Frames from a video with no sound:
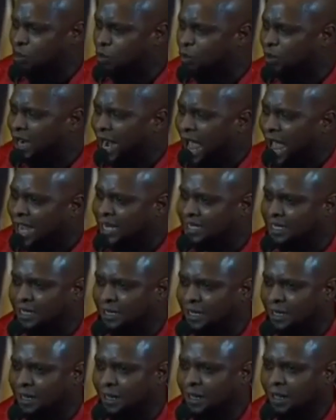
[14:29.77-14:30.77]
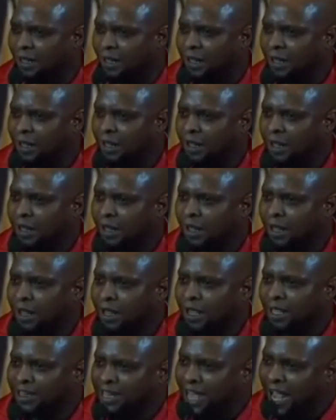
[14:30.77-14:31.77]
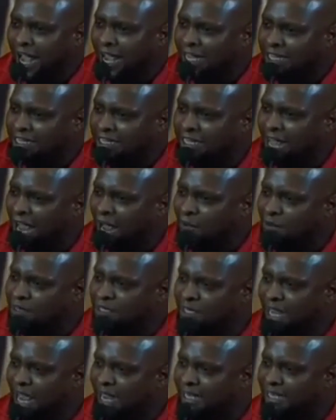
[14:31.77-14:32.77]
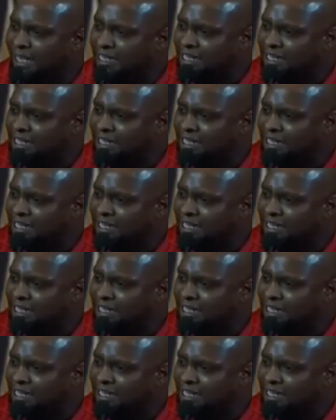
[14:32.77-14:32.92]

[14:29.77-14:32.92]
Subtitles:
children who write their exams